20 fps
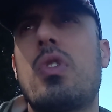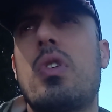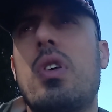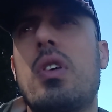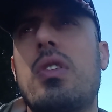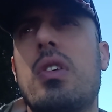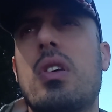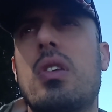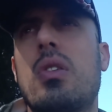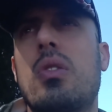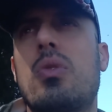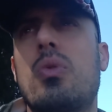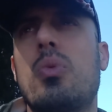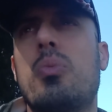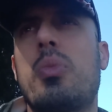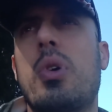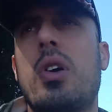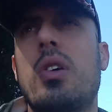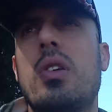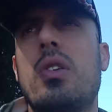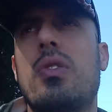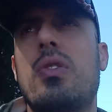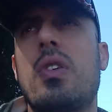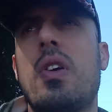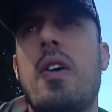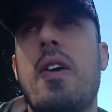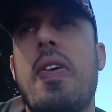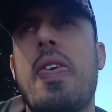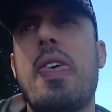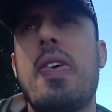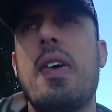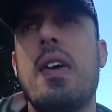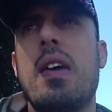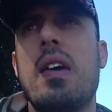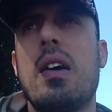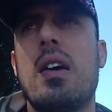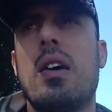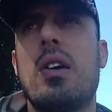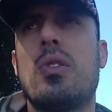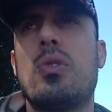I think the two parties
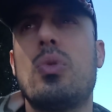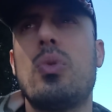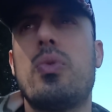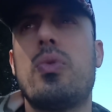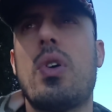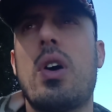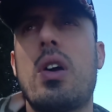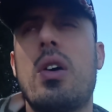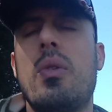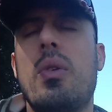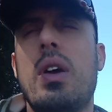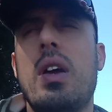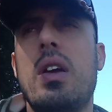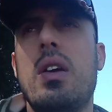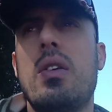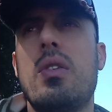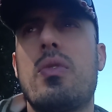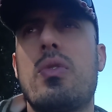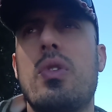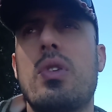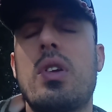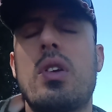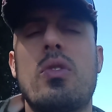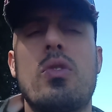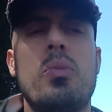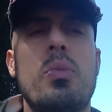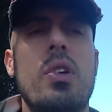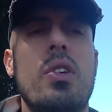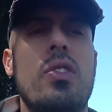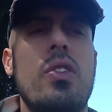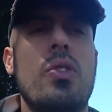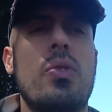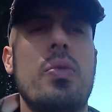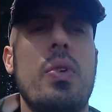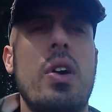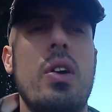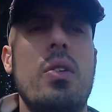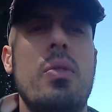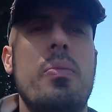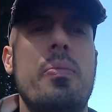are too far away for there to be a ceasefire.